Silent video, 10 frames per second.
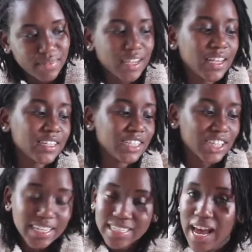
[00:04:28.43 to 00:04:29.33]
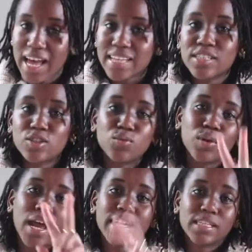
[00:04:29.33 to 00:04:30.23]
It just has 2
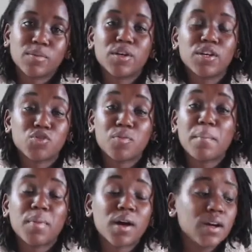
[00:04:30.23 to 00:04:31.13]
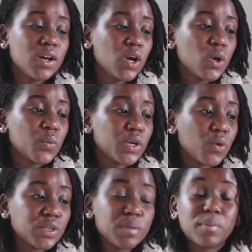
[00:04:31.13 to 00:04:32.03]
lines because remember, we
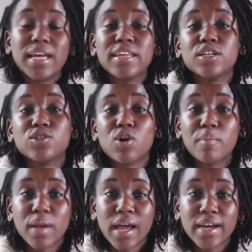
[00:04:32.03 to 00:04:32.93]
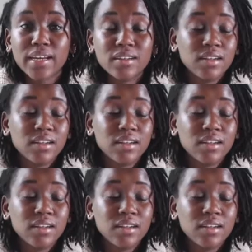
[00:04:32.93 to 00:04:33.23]
only play the top line